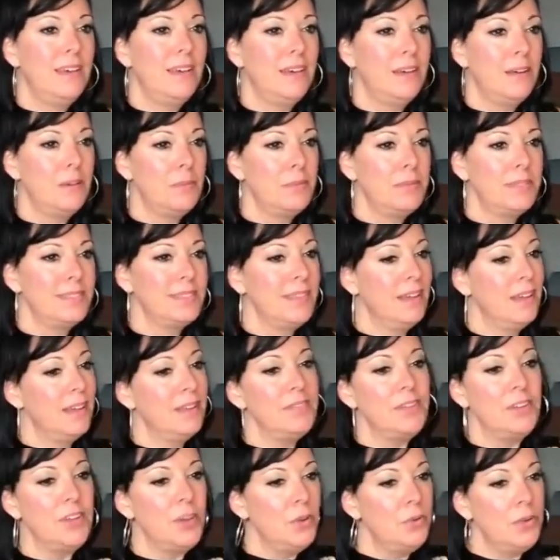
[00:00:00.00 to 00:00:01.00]
Um, it's
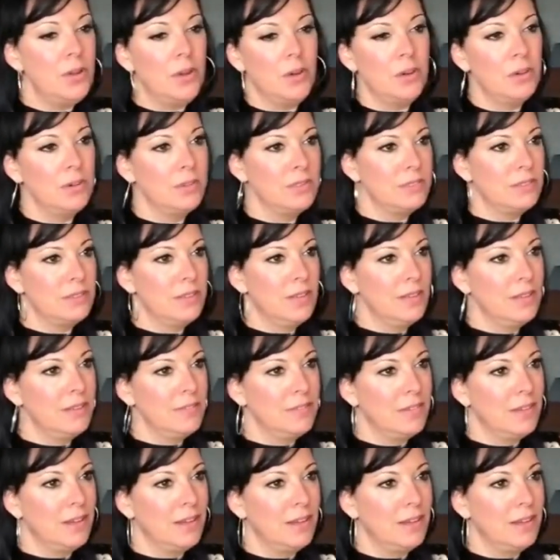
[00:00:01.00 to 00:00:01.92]
kind of a no-no. It's kind of